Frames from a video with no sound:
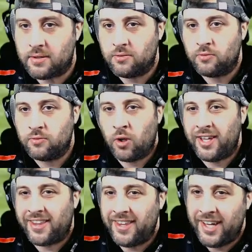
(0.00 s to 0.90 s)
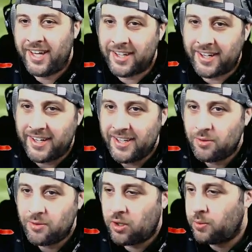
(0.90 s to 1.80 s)
What do you think? What
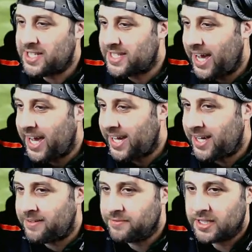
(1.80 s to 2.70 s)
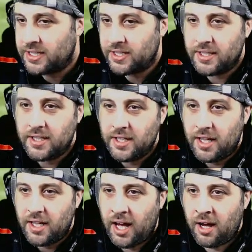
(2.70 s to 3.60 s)
are we saying?
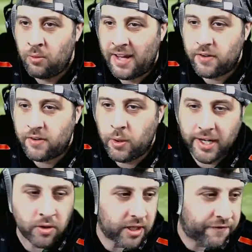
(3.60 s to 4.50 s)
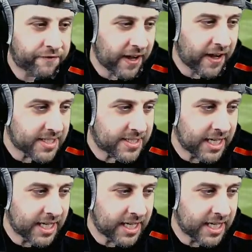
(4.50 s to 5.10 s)
We'll have a quick look at the fantasy team